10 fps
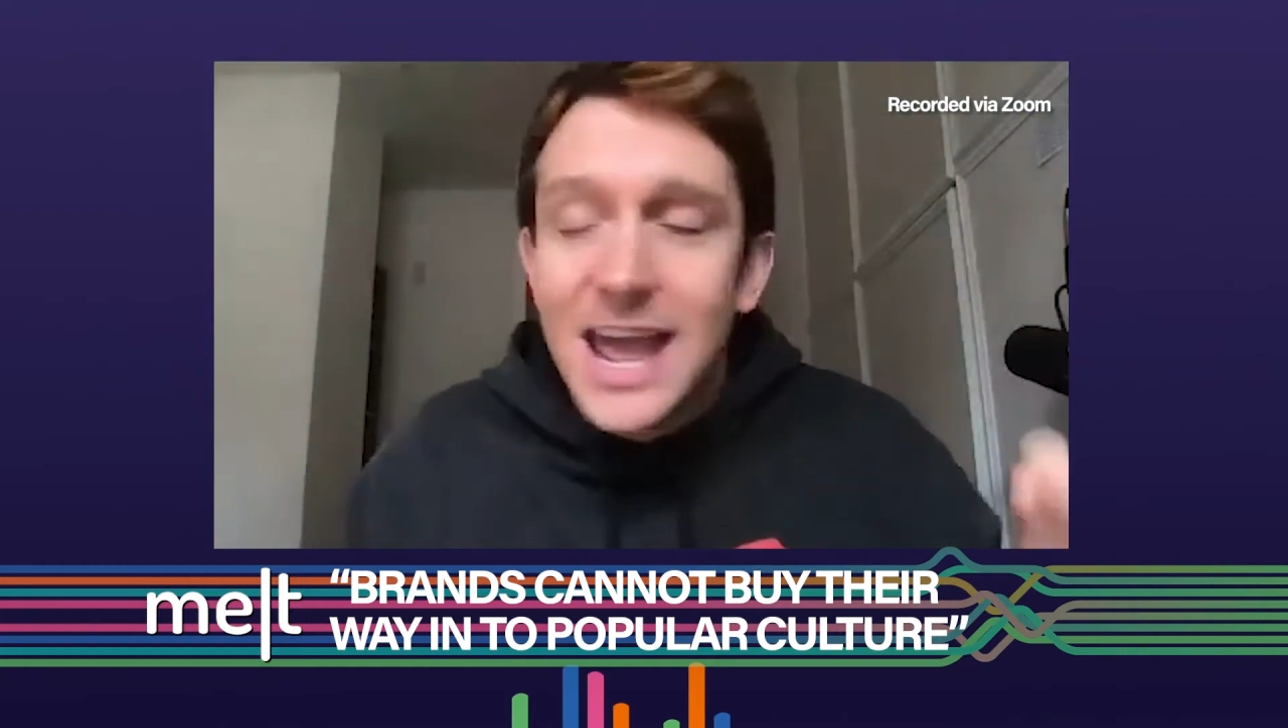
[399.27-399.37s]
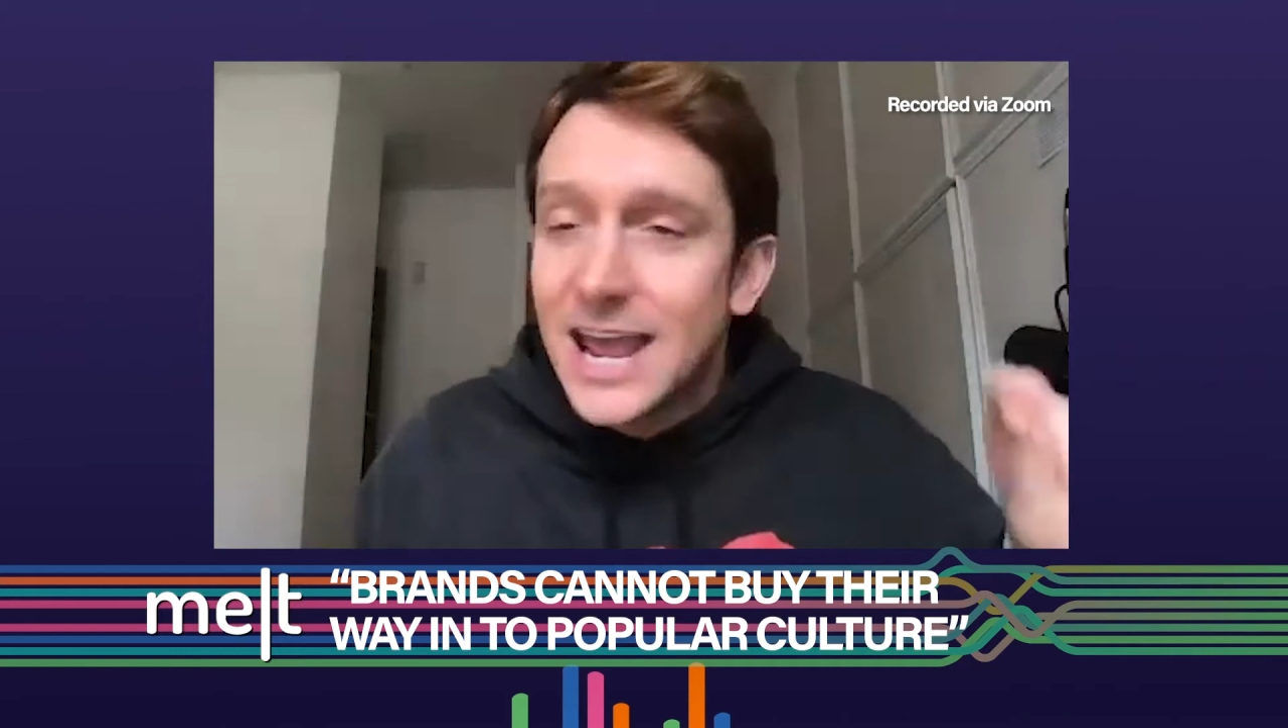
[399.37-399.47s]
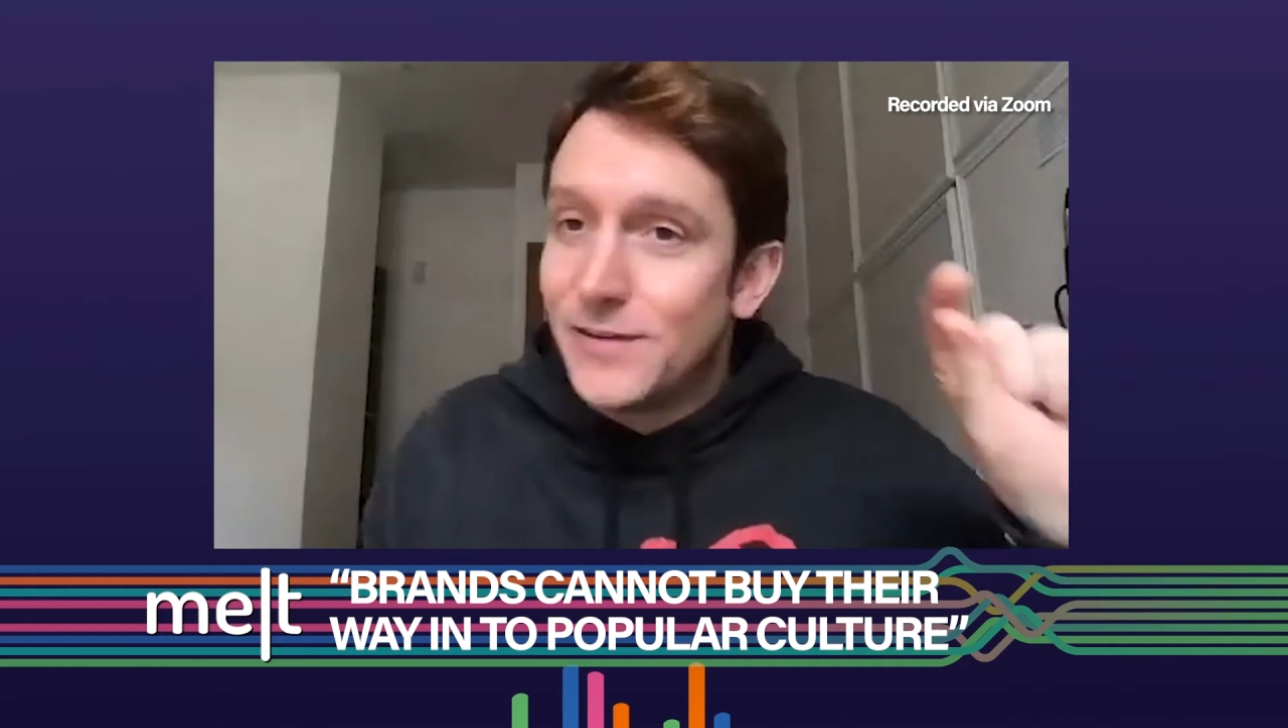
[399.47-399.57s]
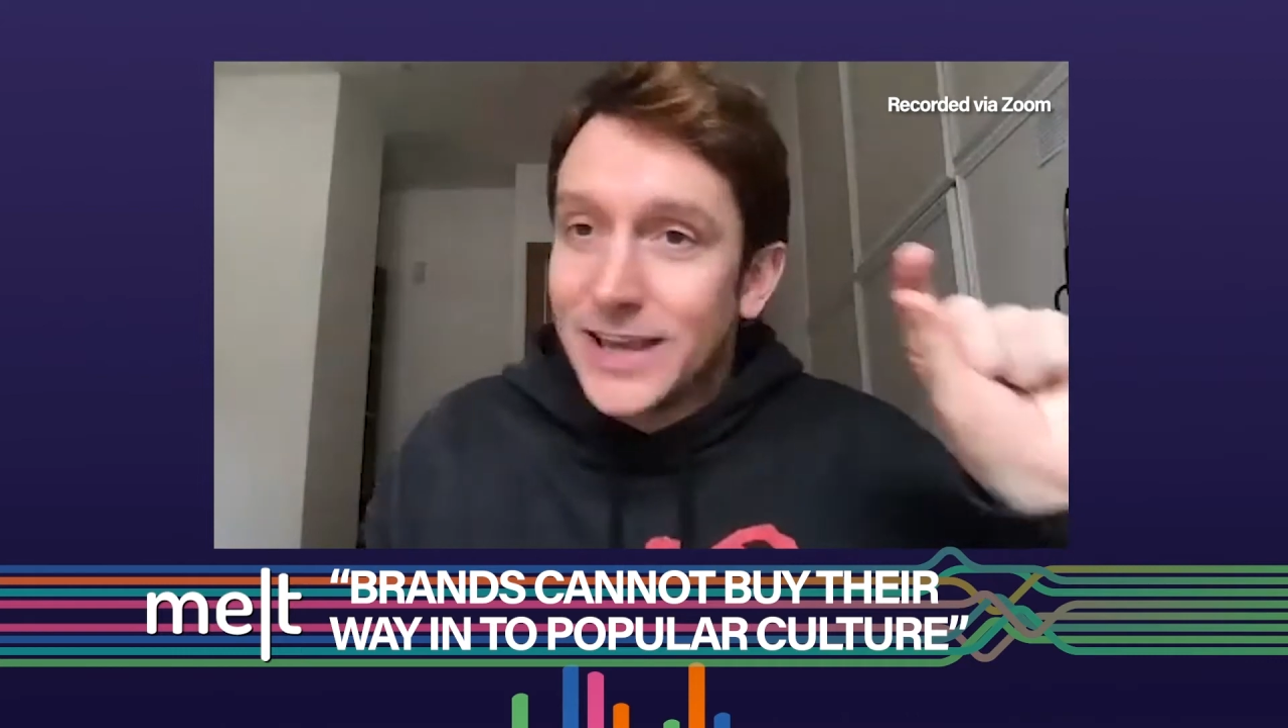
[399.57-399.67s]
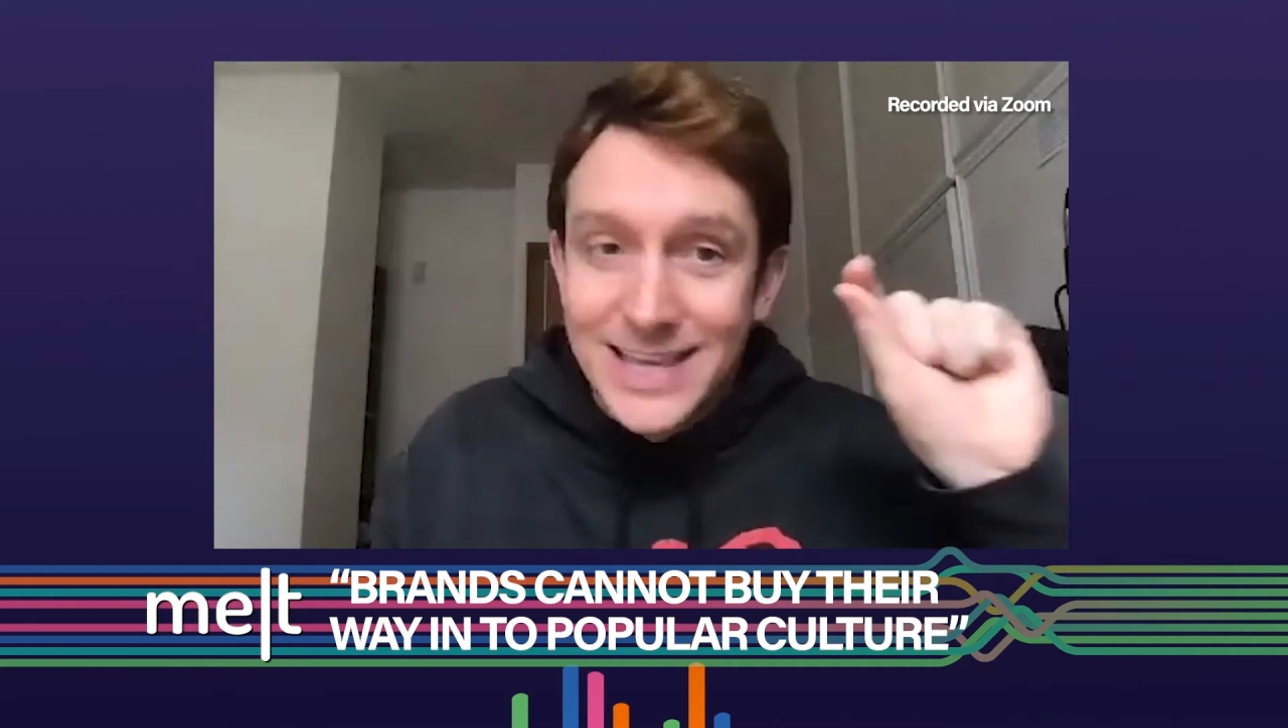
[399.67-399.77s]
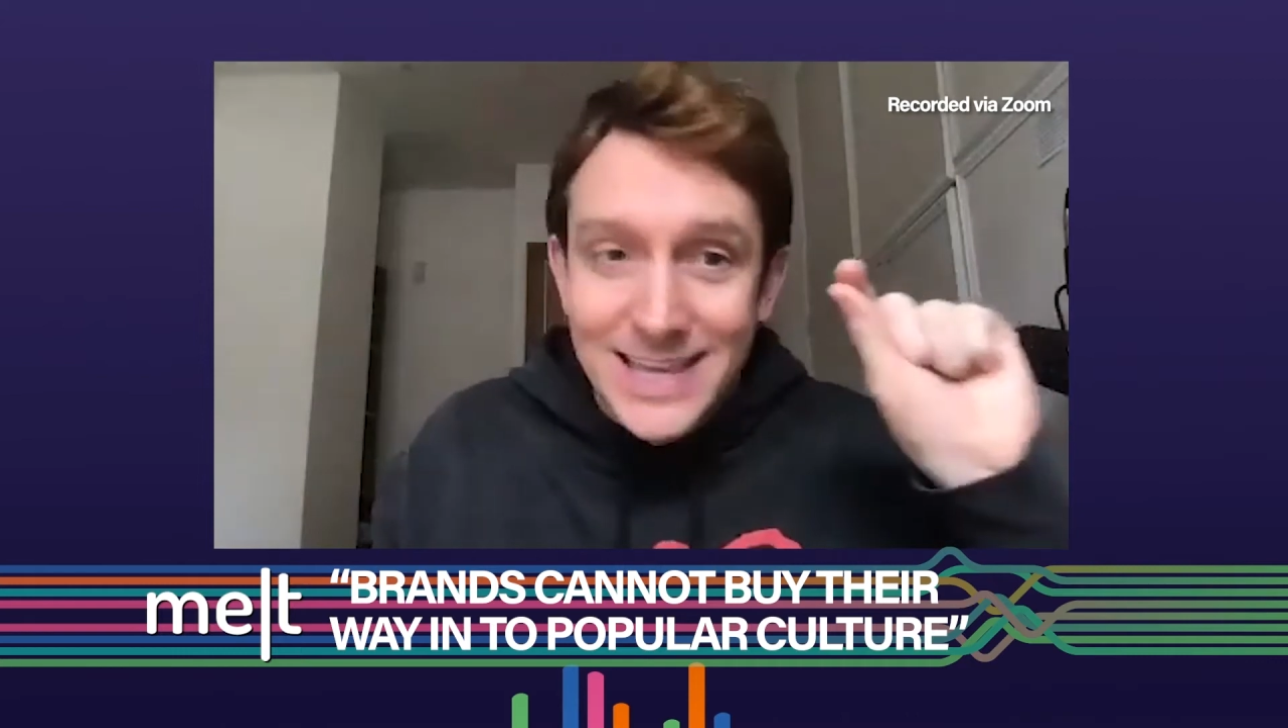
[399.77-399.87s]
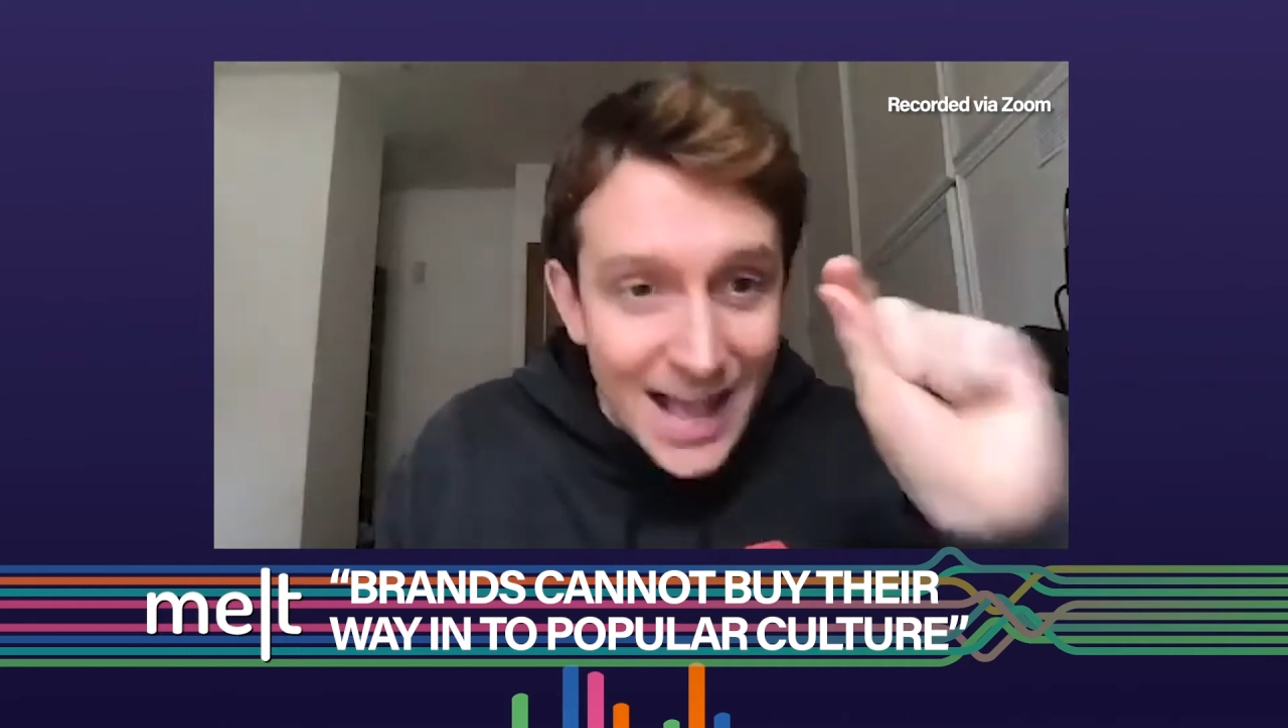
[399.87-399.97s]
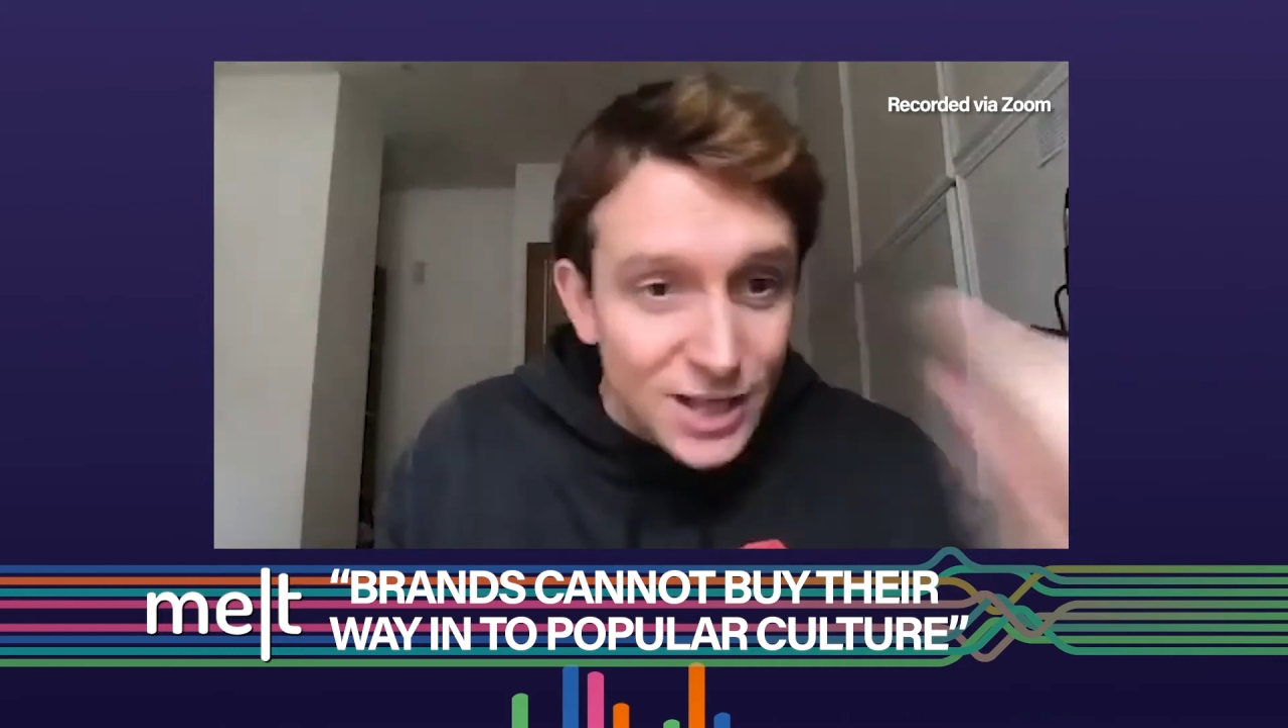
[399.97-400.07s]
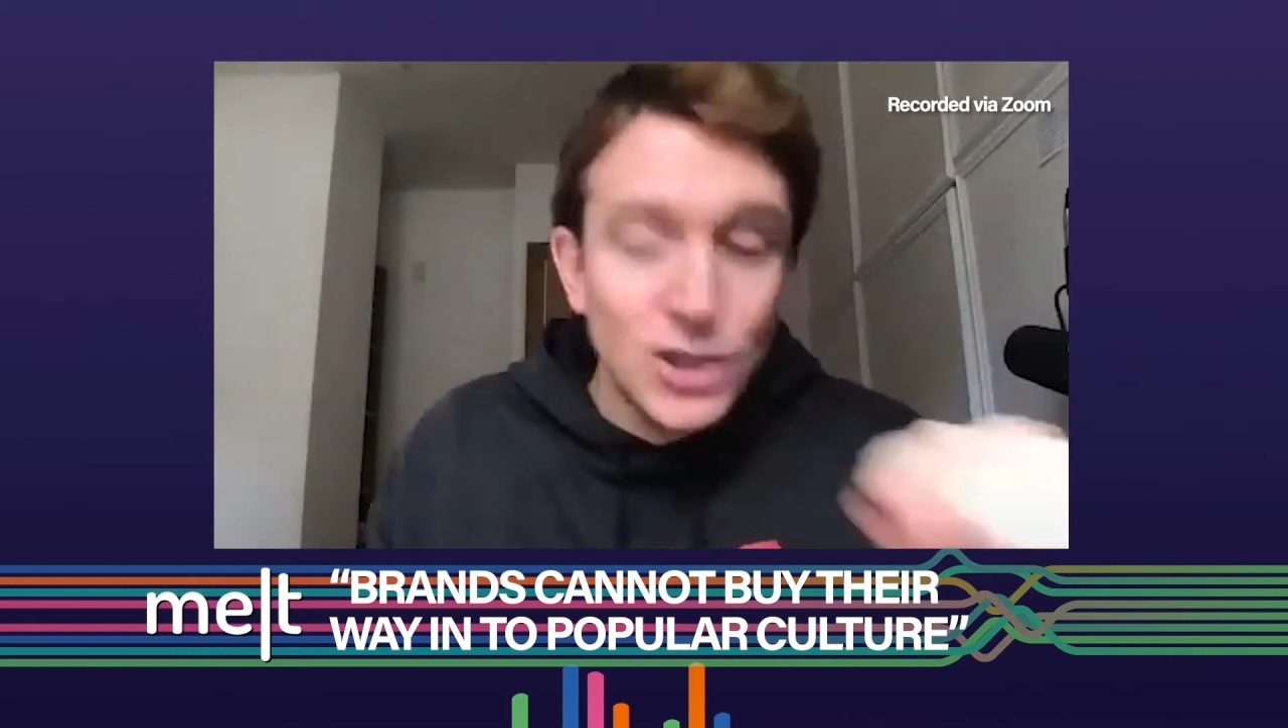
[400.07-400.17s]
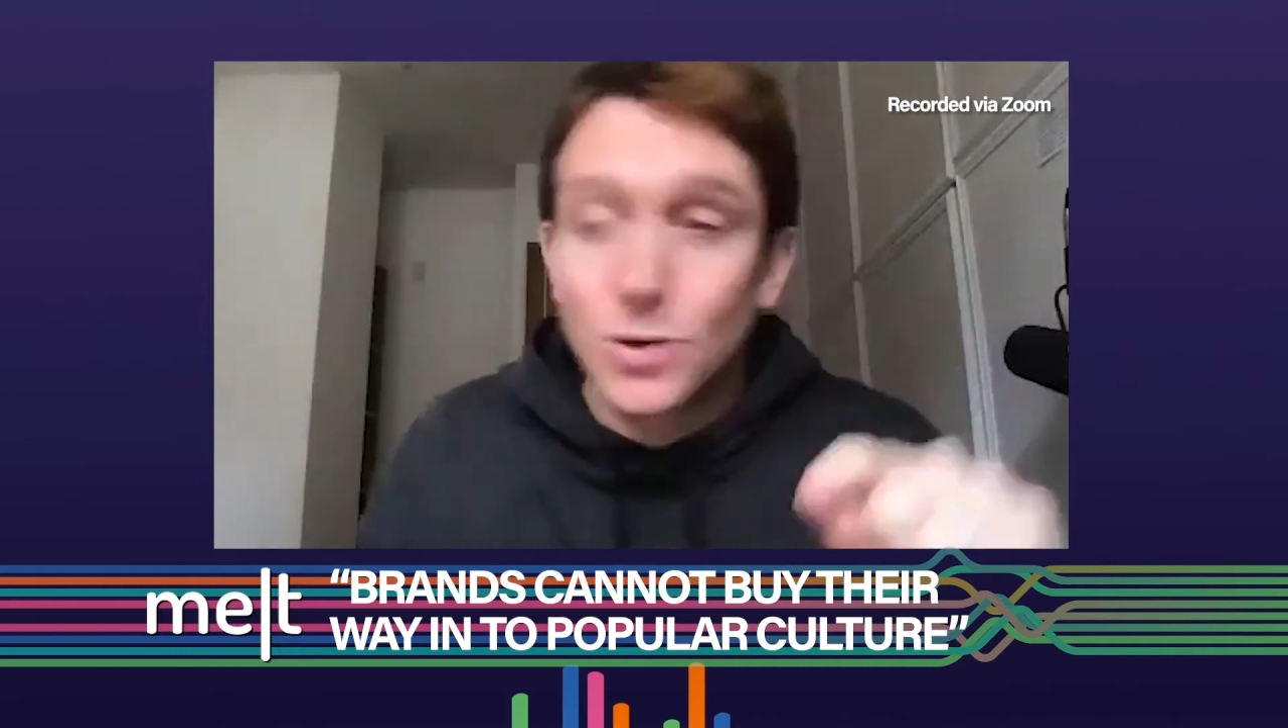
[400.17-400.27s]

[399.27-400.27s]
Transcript: If it gets